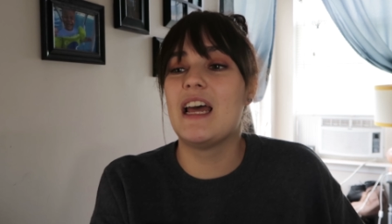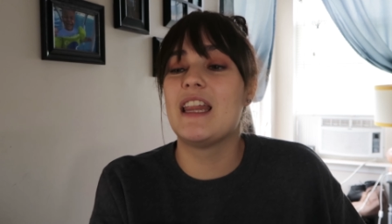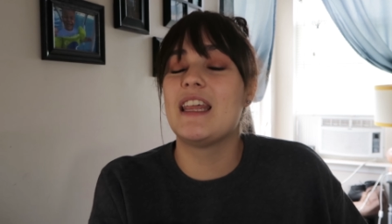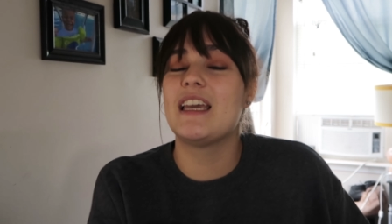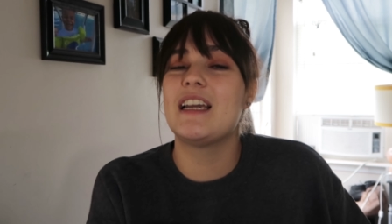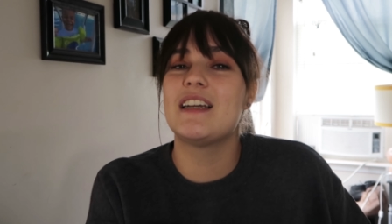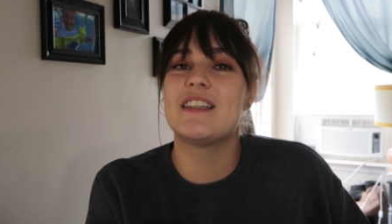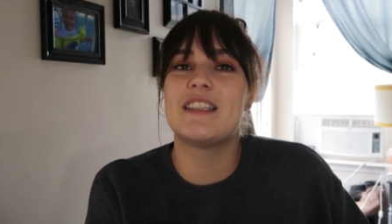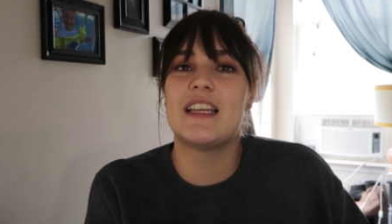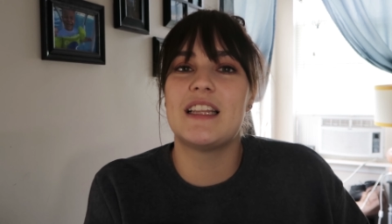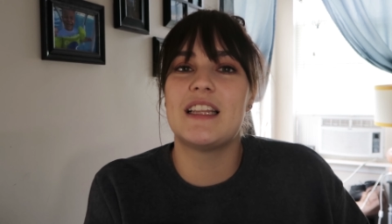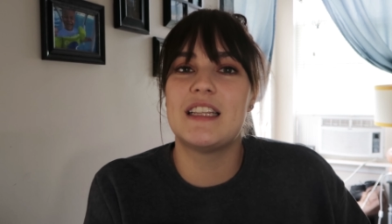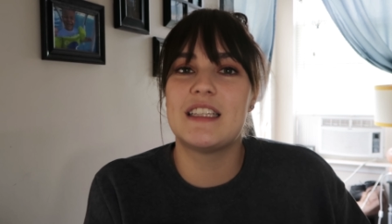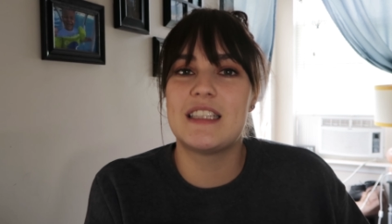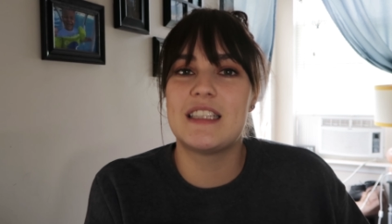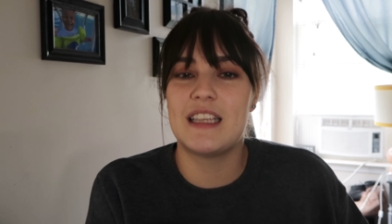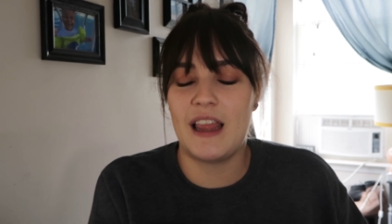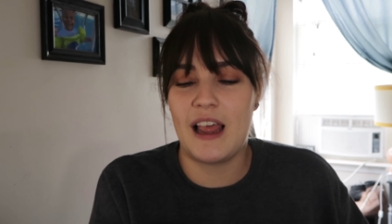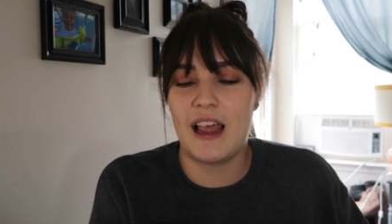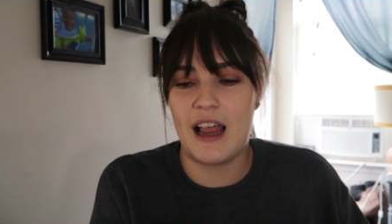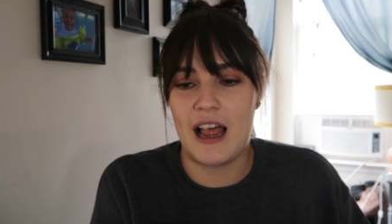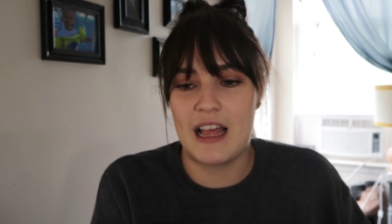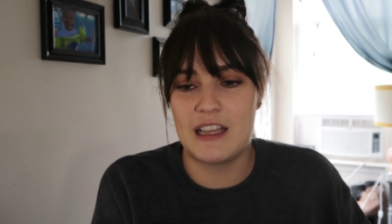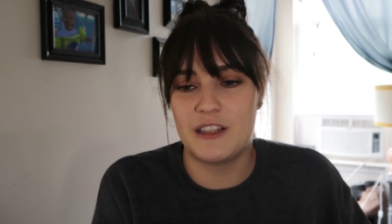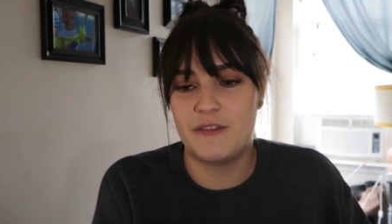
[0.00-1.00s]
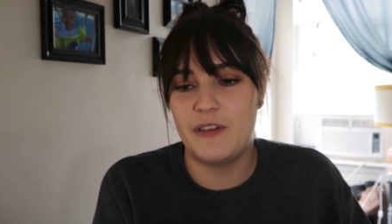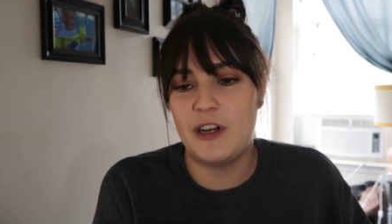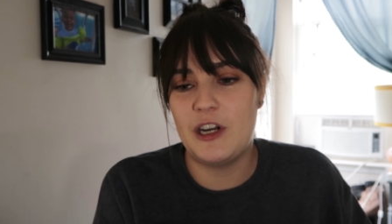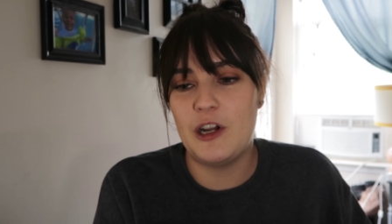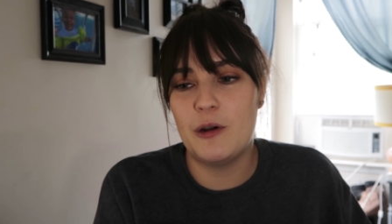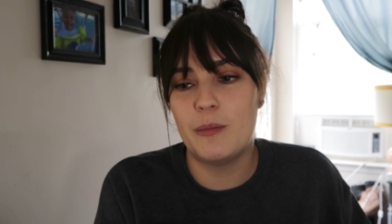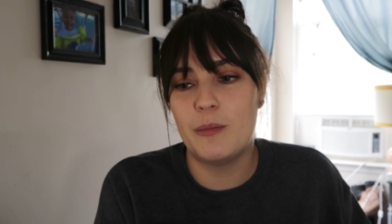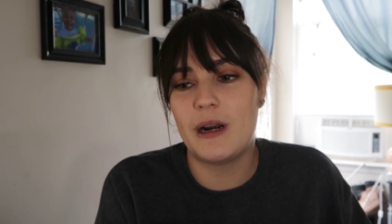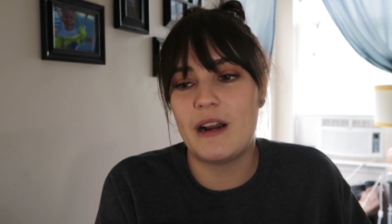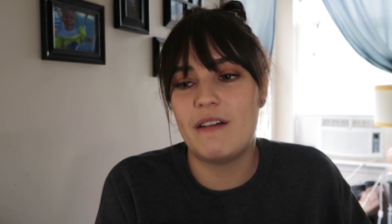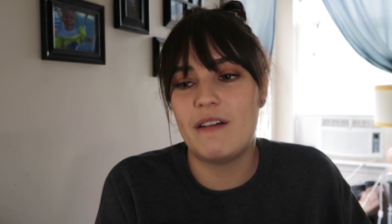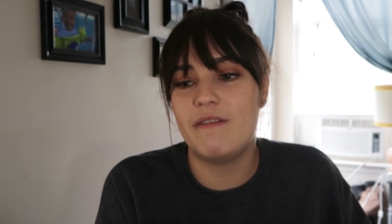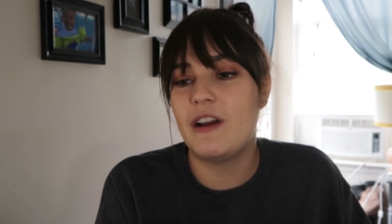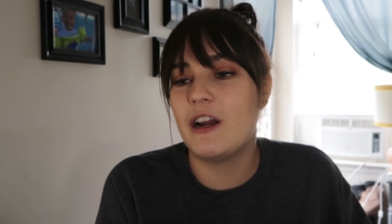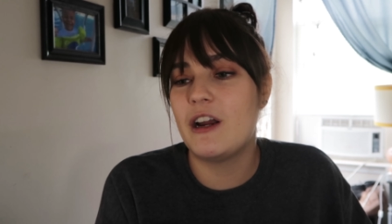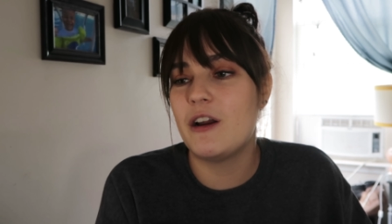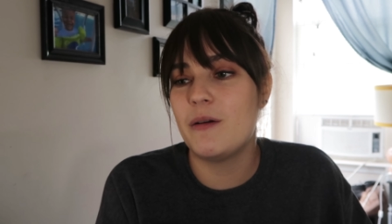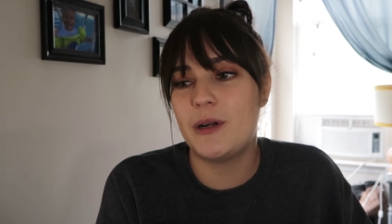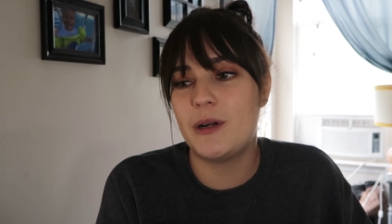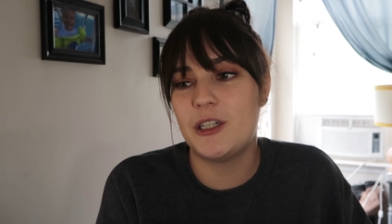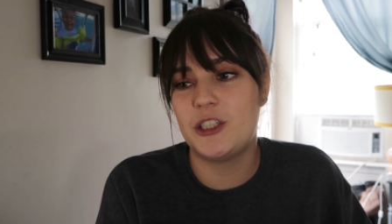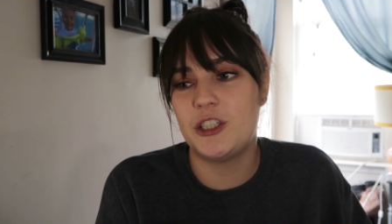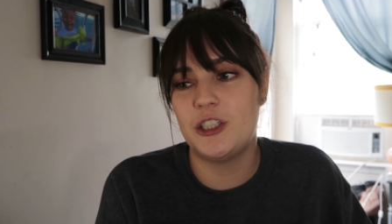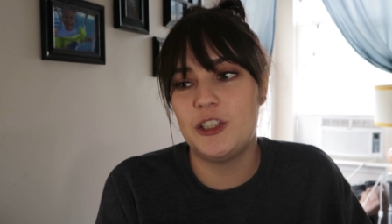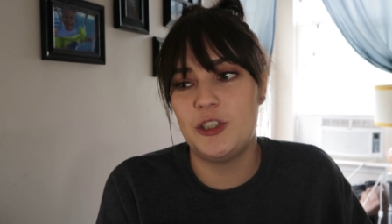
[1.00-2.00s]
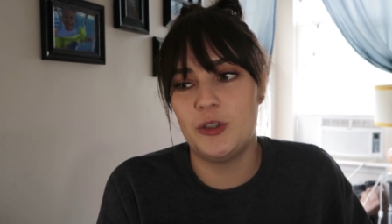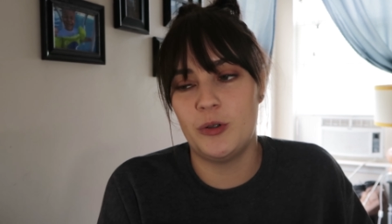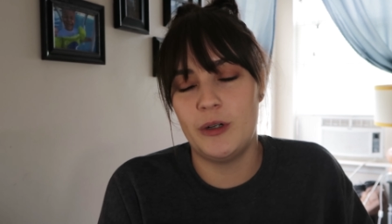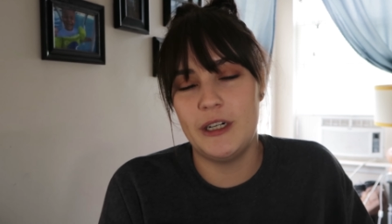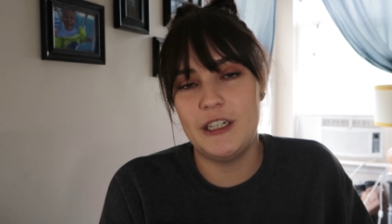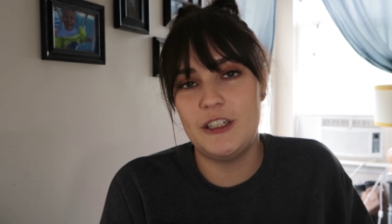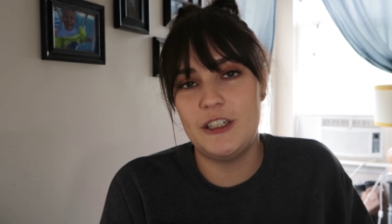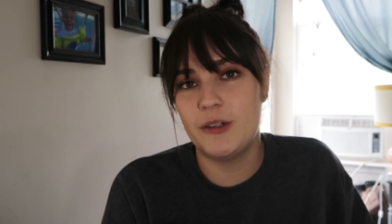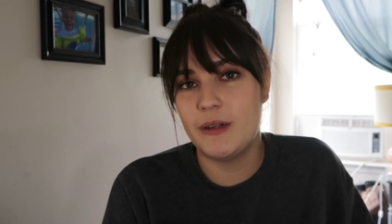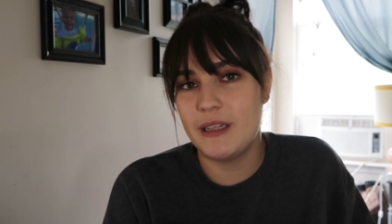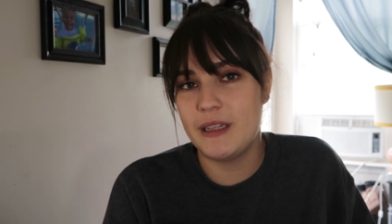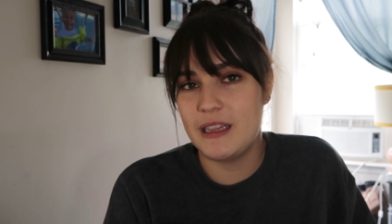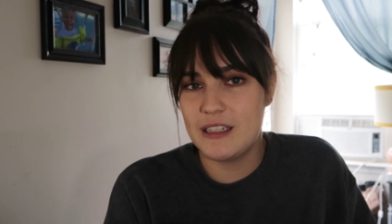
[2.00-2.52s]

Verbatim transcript: I think I said this in the last video, but I very much enjoy doing